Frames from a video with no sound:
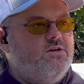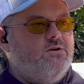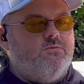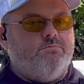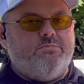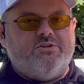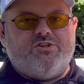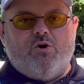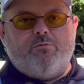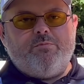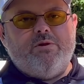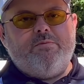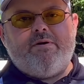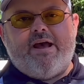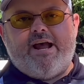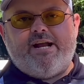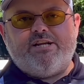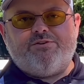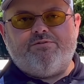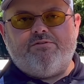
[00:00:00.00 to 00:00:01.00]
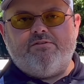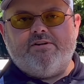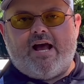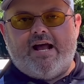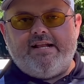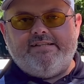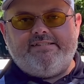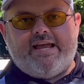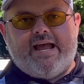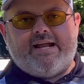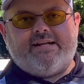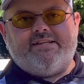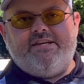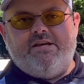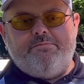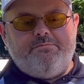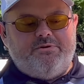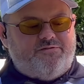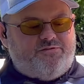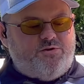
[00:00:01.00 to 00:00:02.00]
But don't be bashful. Contact
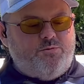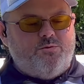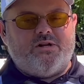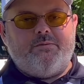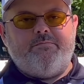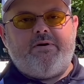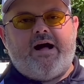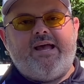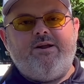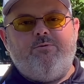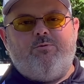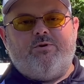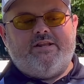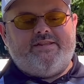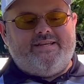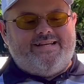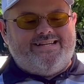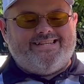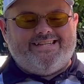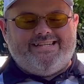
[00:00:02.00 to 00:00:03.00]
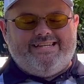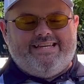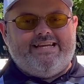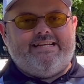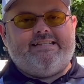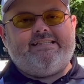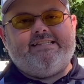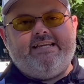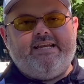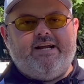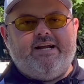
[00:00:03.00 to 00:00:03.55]
Tippmann if you want to buy one of these. Get the